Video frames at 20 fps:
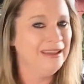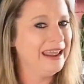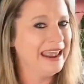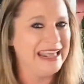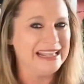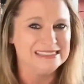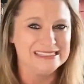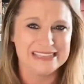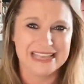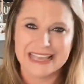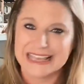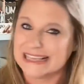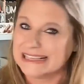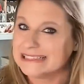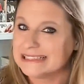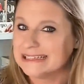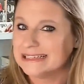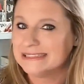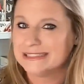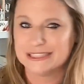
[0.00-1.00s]
It's
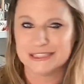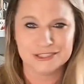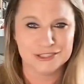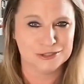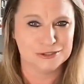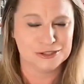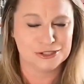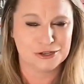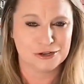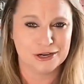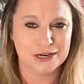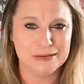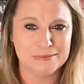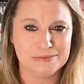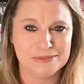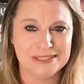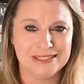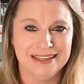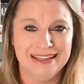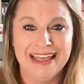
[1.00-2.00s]
easy to do
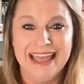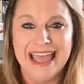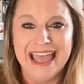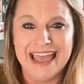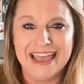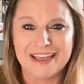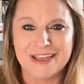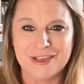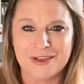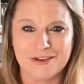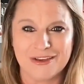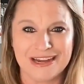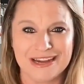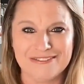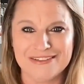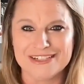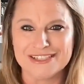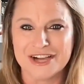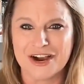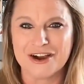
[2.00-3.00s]
scripts. Heck, you can
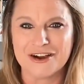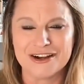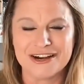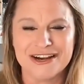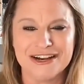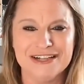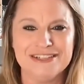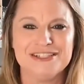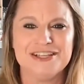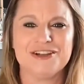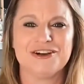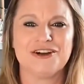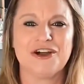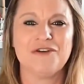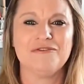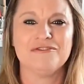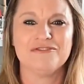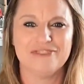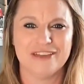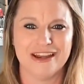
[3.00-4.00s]
even turn it into your
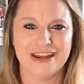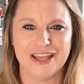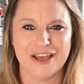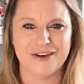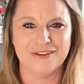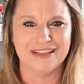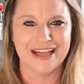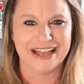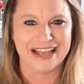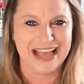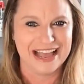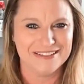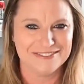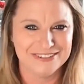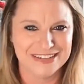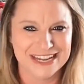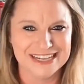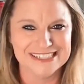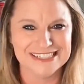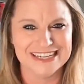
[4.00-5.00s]
own video like I've
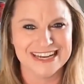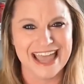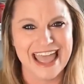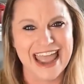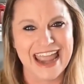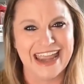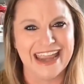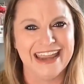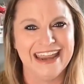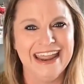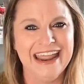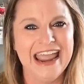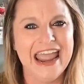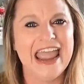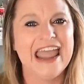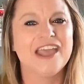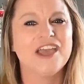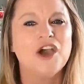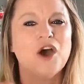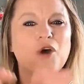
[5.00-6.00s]
done today
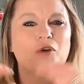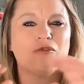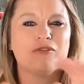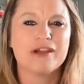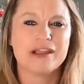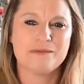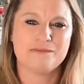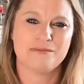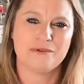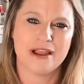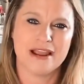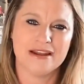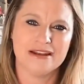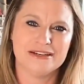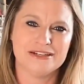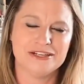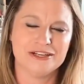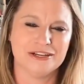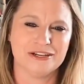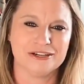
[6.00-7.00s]
and go rebrand
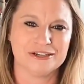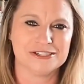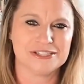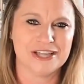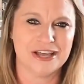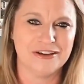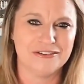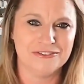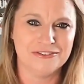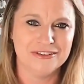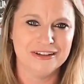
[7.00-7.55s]
it to yourself.